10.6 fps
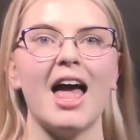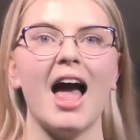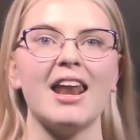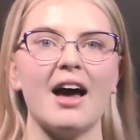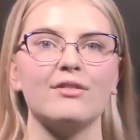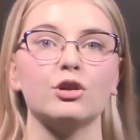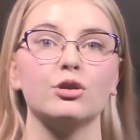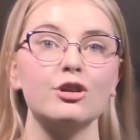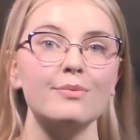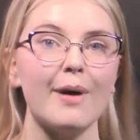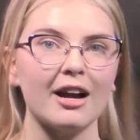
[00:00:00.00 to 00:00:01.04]
and have a
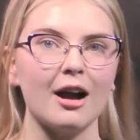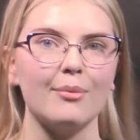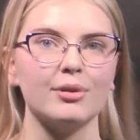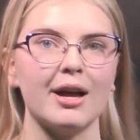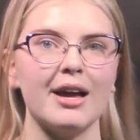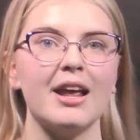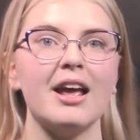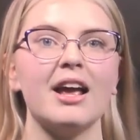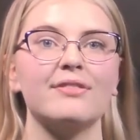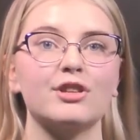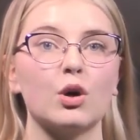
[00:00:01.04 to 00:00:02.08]
good backup plan
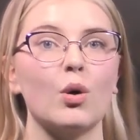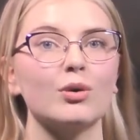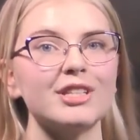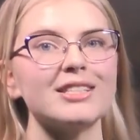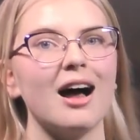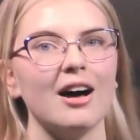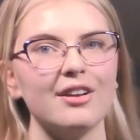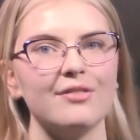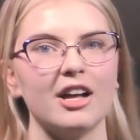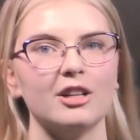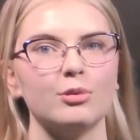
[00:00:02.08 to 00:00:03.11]
if the courses aren't
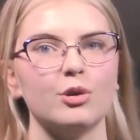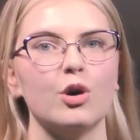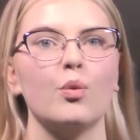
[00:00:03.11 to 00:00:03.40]
available